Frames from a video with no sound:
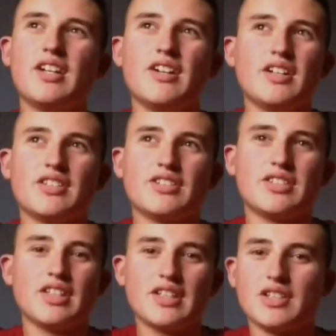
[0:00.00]
I just
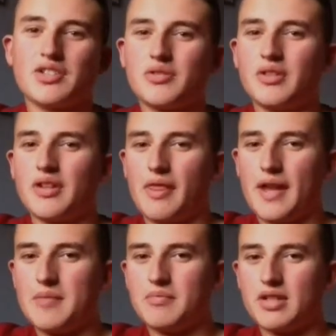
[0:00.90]
didn't enjoy it
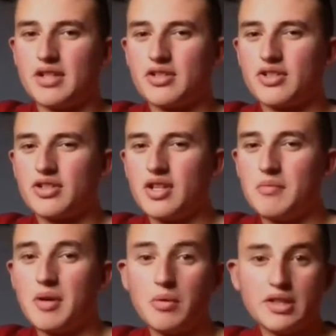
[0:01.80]
that much. But
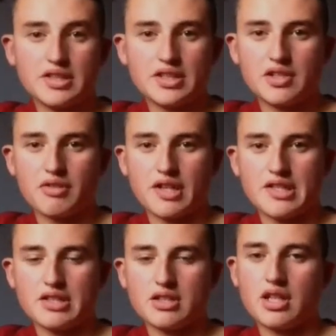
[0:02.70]
it was
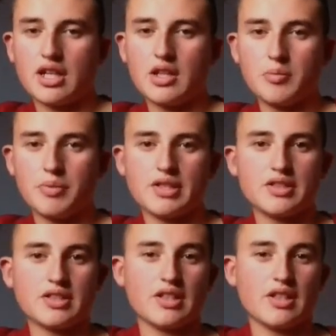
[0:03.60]
interesting, like little bits in it,